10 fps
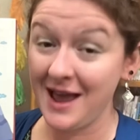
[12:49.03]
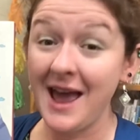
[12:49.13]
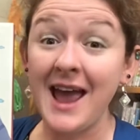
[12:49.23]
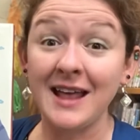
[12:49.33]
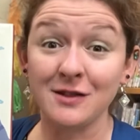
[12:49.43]

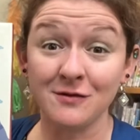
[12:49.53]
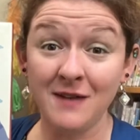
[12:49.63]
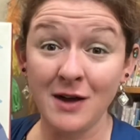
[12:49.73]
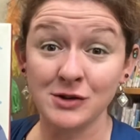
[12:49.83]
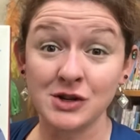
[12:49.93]
and the
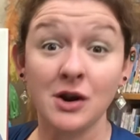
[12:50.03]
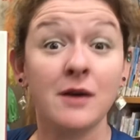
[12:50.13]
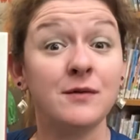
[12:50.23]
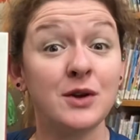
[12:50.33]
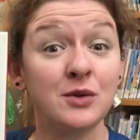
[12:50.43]
founder of
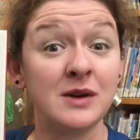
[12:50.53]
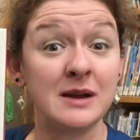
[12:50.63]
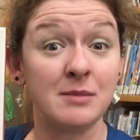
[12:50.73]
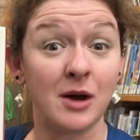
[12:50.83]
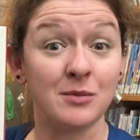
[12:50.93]
the Green
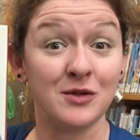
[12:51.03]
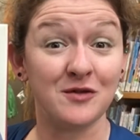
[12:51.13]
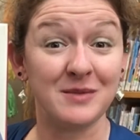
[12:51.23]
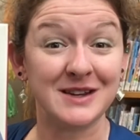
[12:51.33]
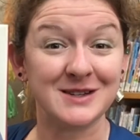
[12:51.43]
Belt
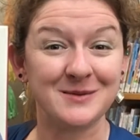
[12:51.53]
movement.